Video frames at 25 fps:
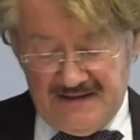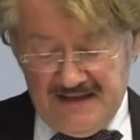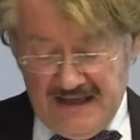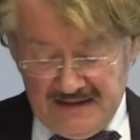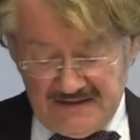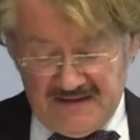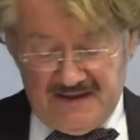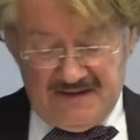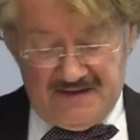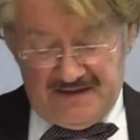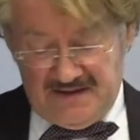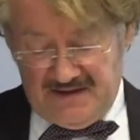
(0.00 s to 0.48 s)

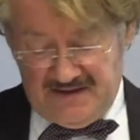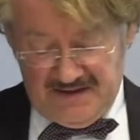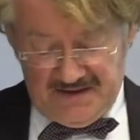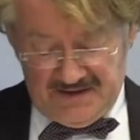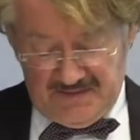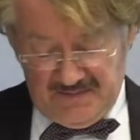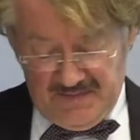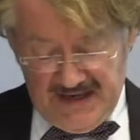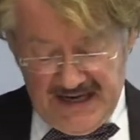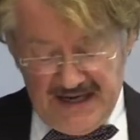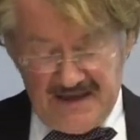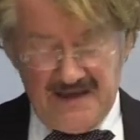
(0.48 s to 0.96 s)

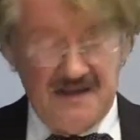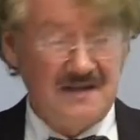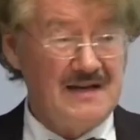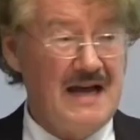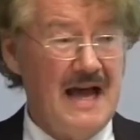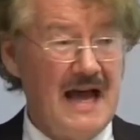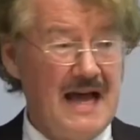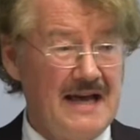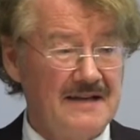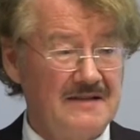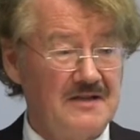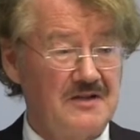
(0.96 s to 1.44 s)
asceticism, and it
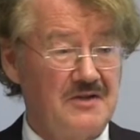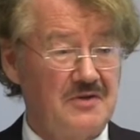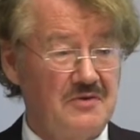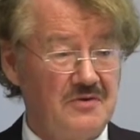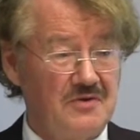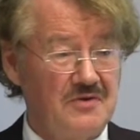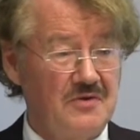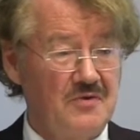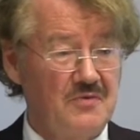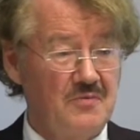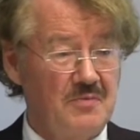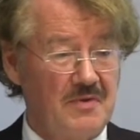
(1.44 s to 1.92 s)
has to
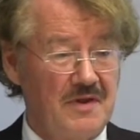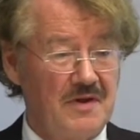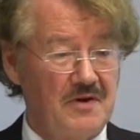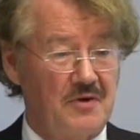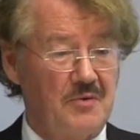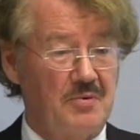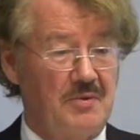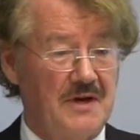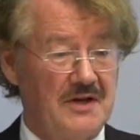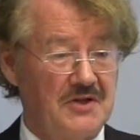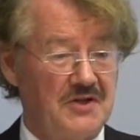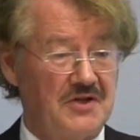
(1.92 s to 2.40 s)
do with the
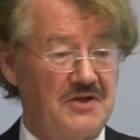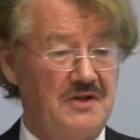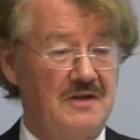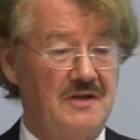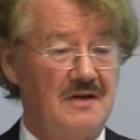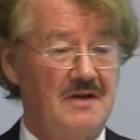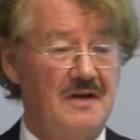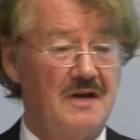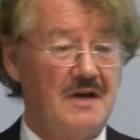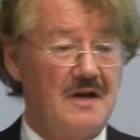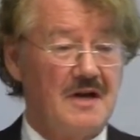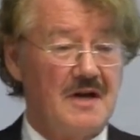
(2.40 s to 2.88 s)

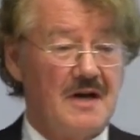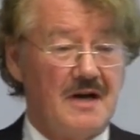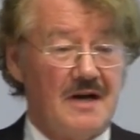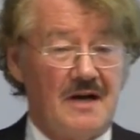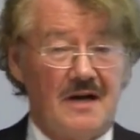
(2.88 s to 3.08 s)
question